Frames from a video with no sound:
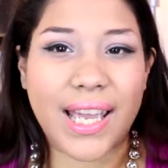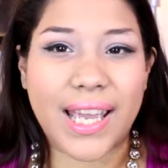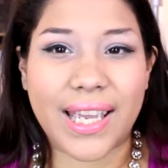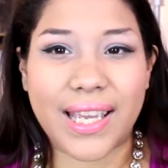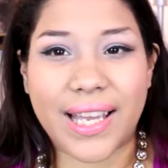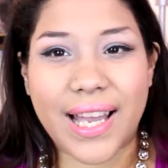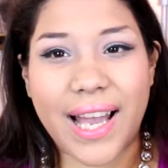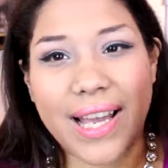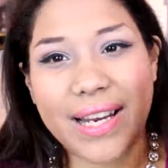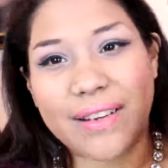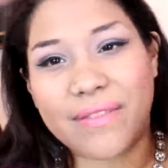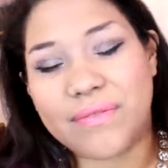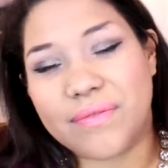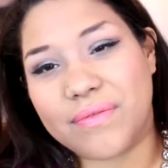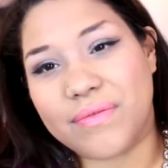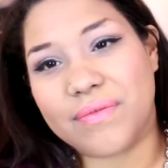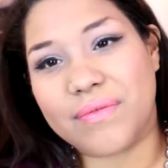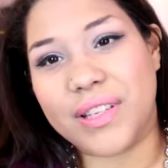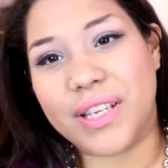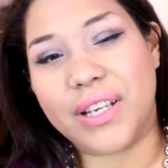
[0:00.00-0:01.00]
It kind
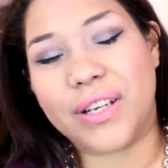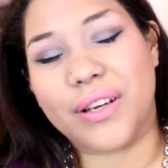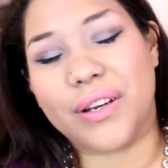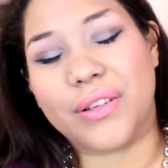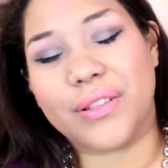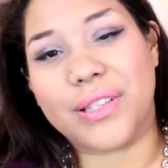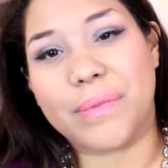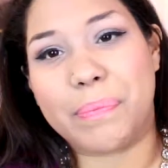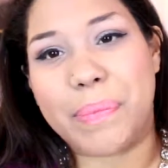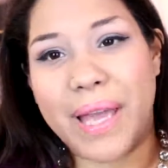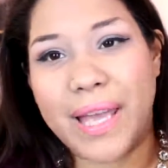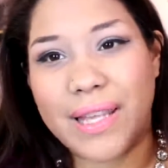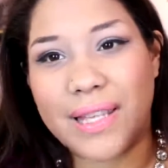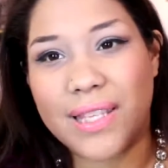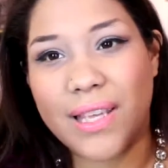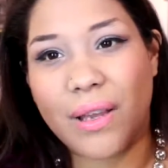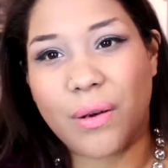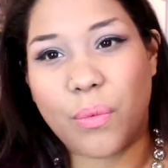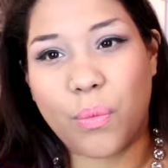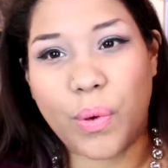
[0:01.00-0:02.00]
of, you know, depends
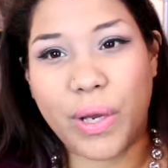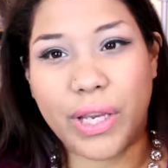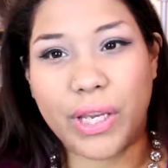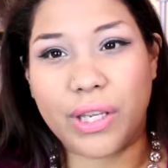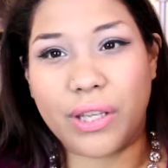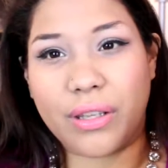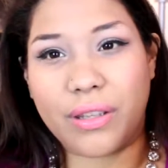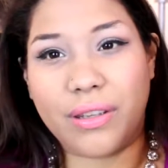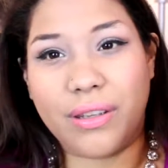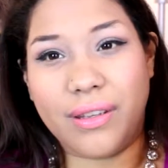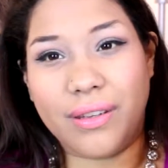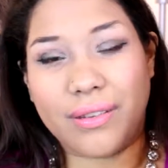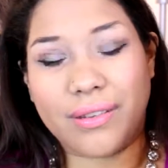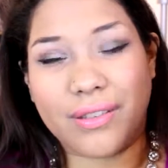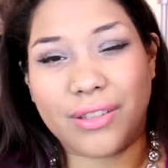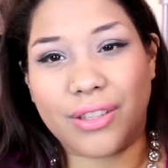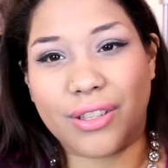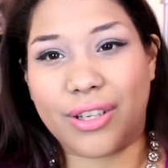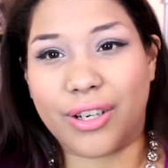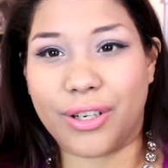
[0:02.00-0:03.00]
on what
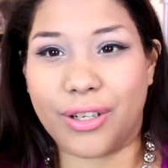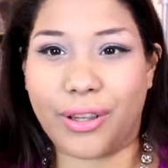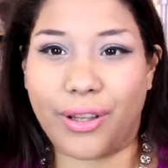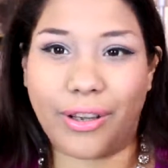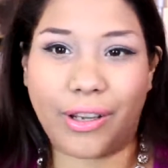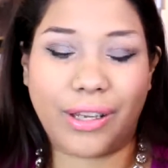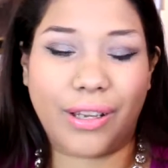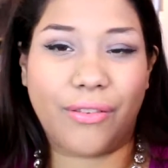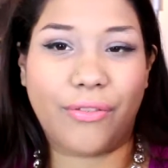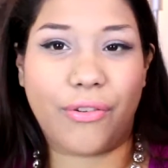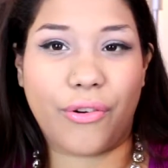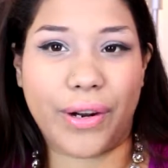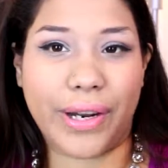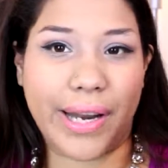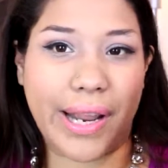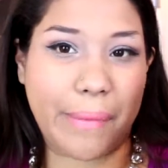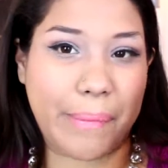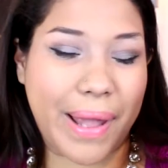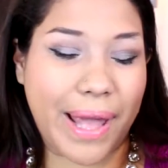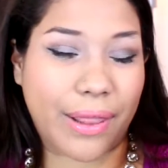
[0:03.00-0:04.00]
you're looking for in
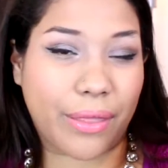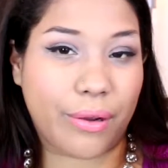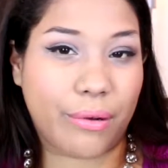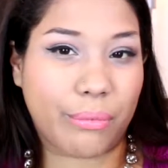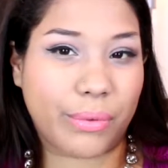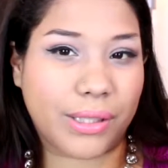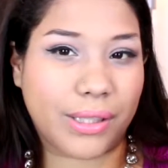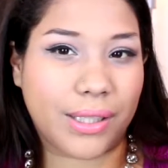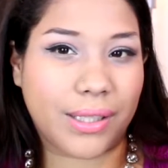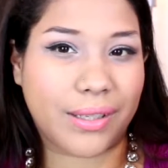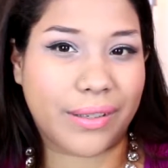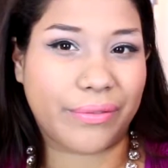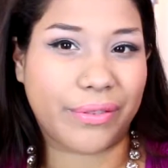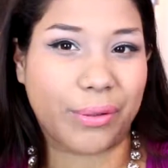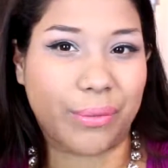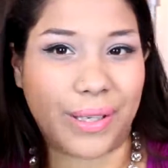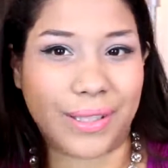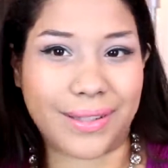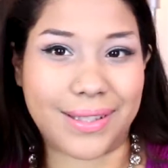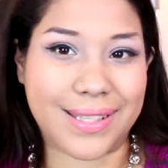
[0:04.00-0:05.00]
a bathroom cleaner, if you
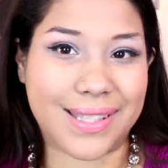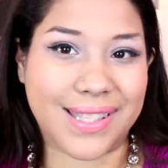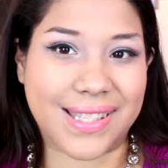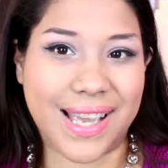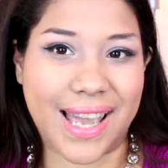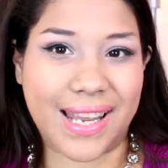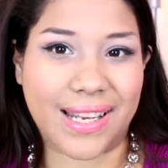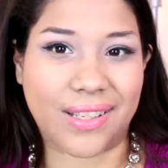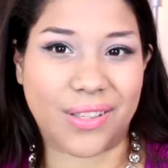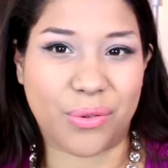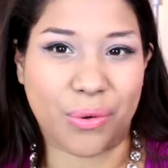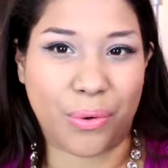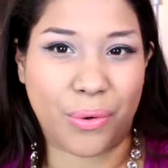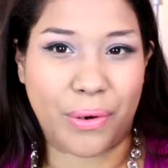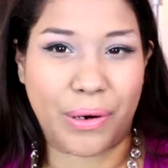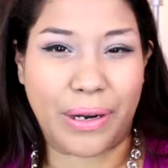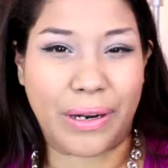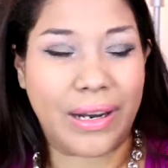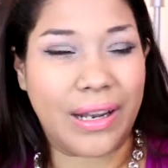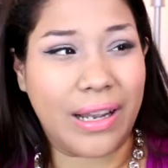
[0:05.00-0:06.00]
want the scent
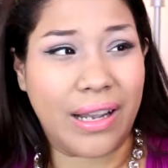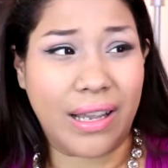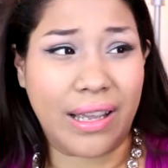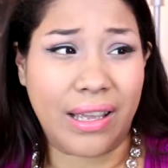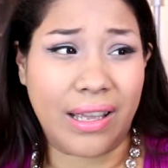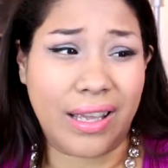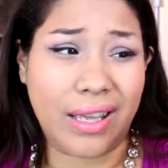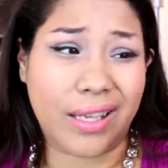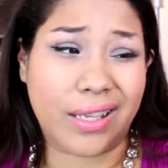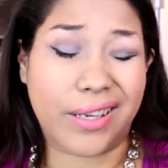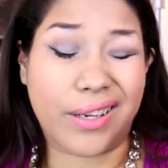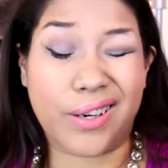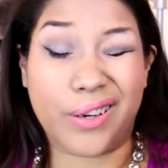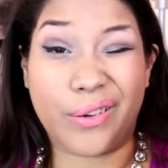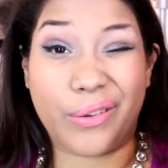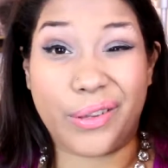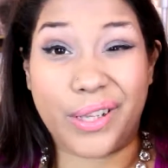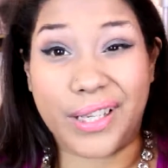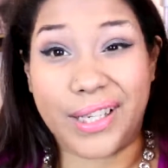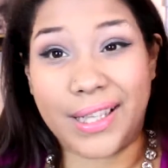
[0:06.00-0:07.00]
or, you
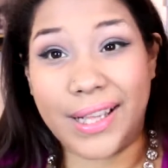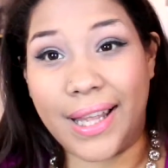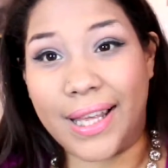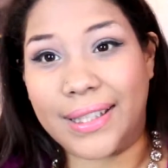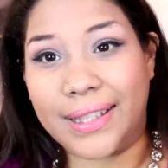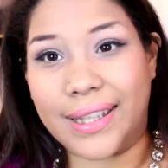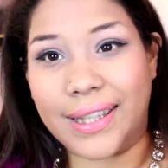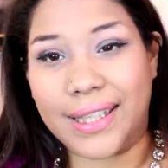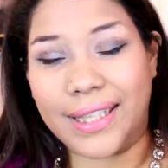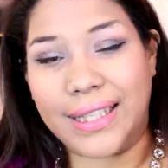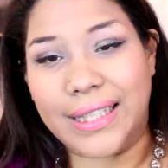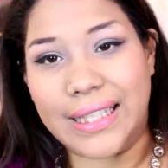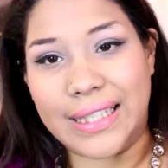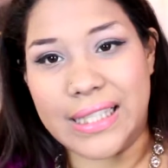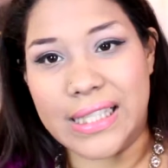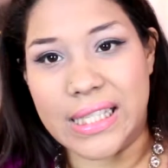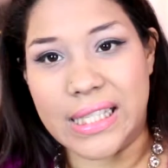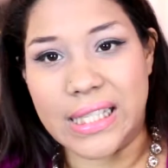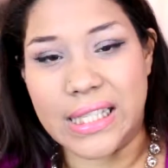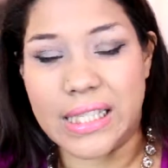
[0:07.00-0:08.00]
know, the
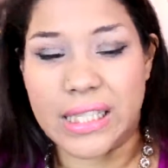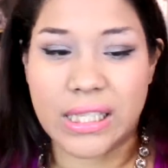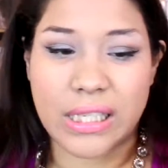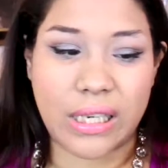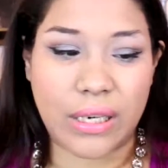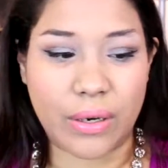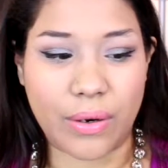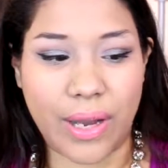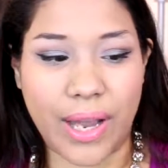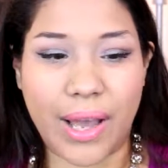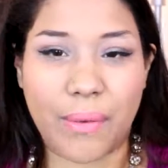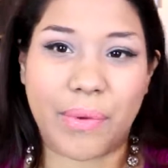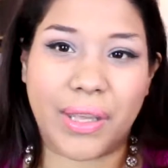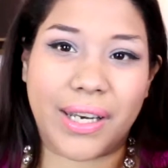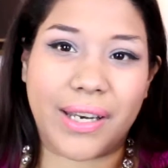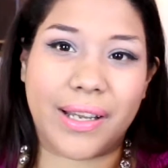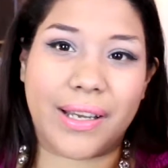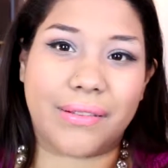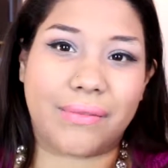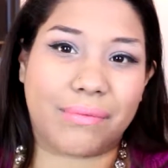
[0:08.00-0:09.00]
cleanliness. So I
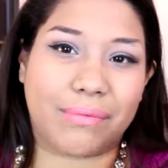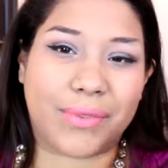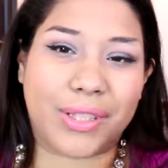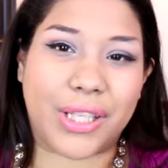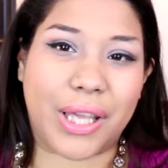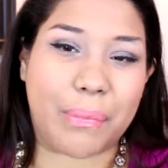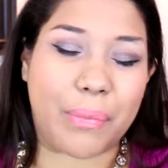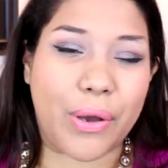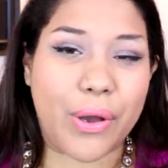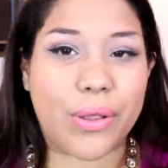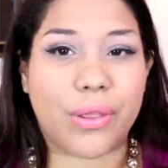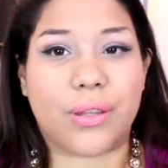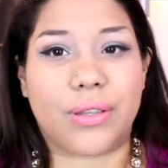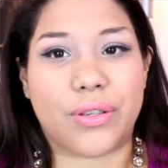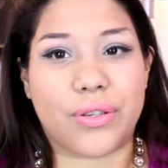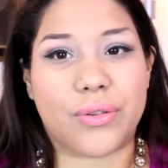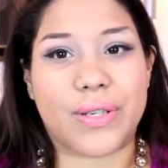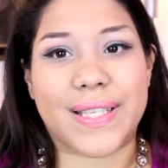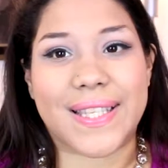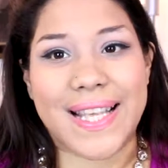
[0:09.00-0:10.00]
mean, they both
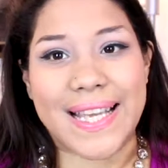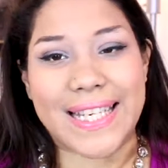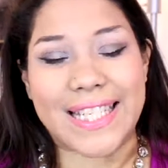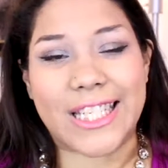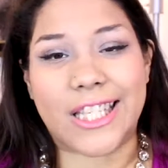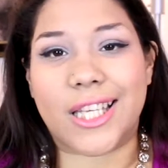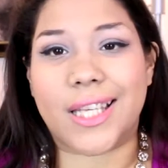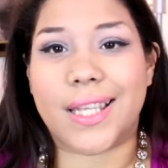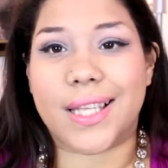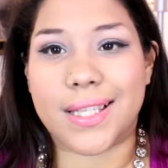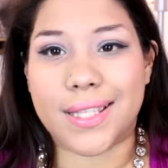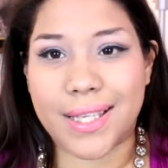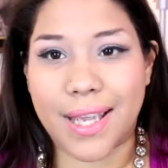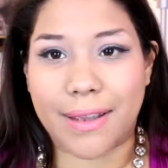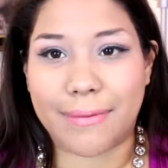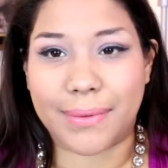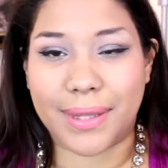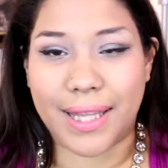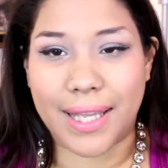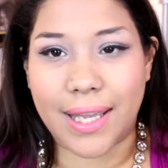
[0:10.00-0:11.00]
do essentially the
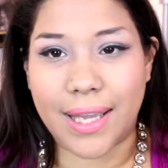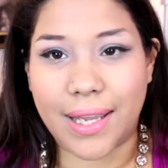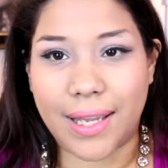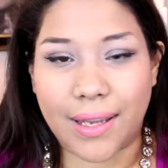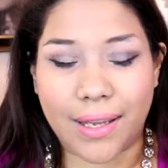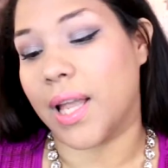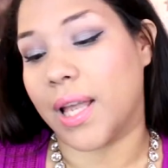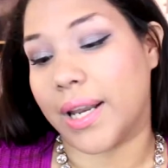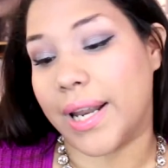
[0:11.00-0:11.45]
same thing.